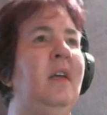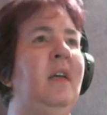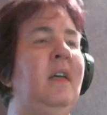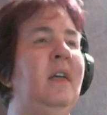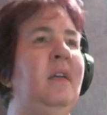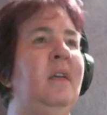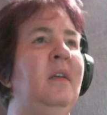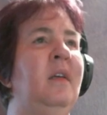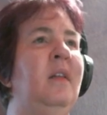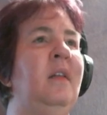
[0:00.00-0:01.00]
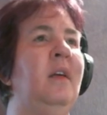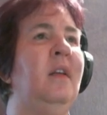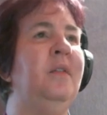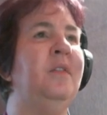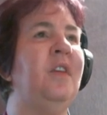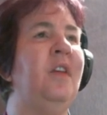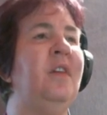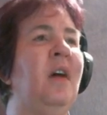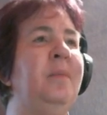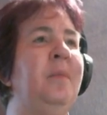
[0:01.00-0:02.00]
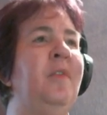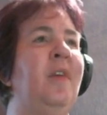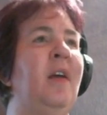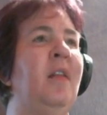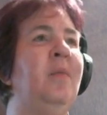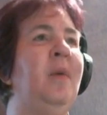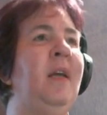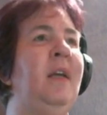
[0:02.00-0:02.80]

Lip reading: Okay. Yellow is on top, move it out of the way.